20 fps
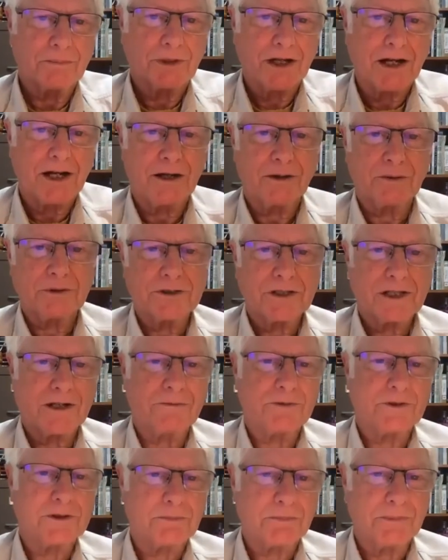But I always
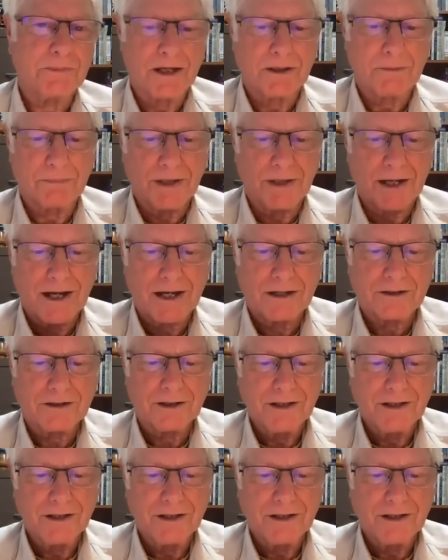have this bag packed.